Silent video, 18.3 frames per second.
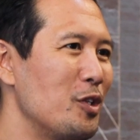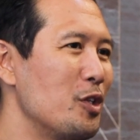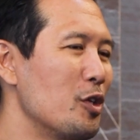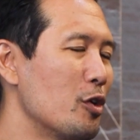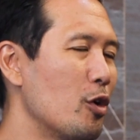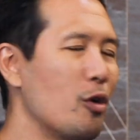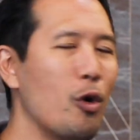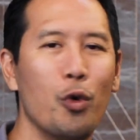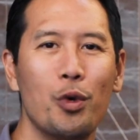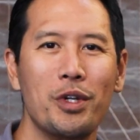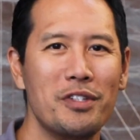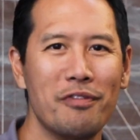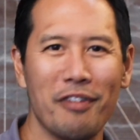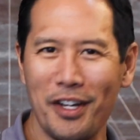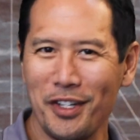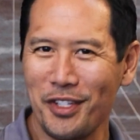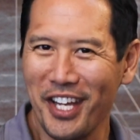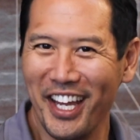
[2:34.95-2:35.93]
You're always
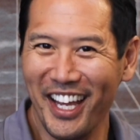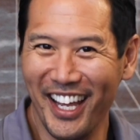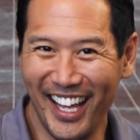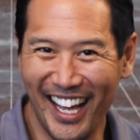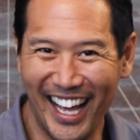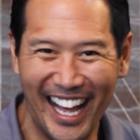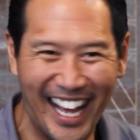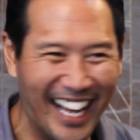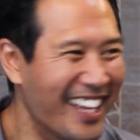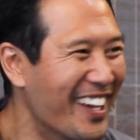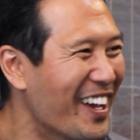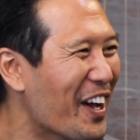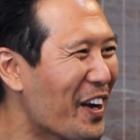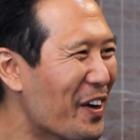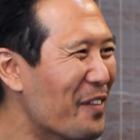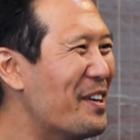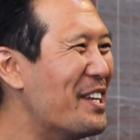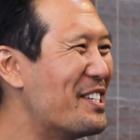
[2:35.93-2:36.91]
French.
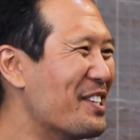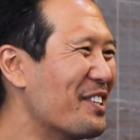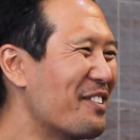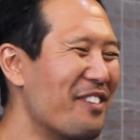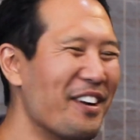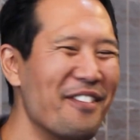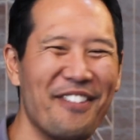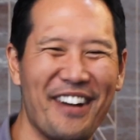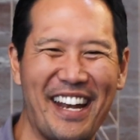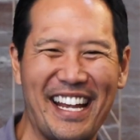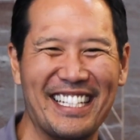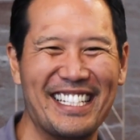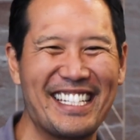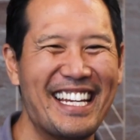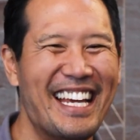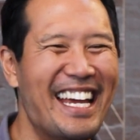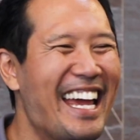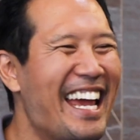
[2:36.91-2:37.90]
Originally from
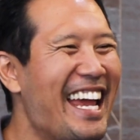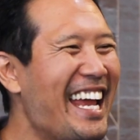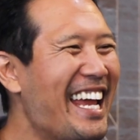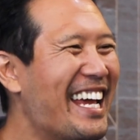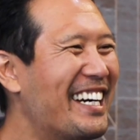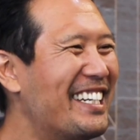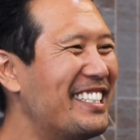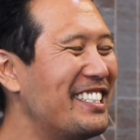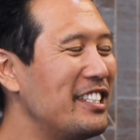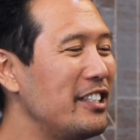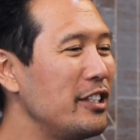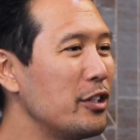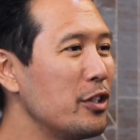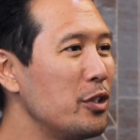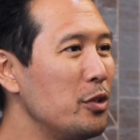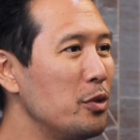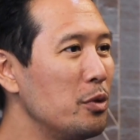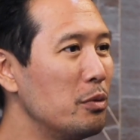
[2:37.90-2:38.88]
France. And
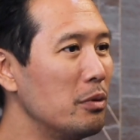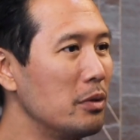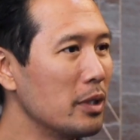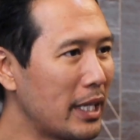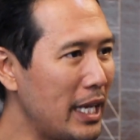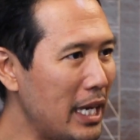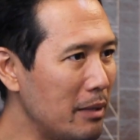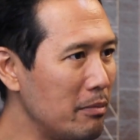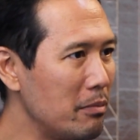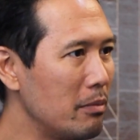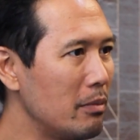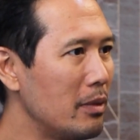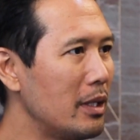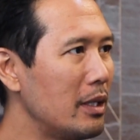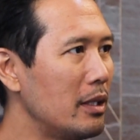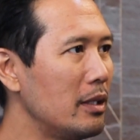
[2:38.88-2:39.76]
you came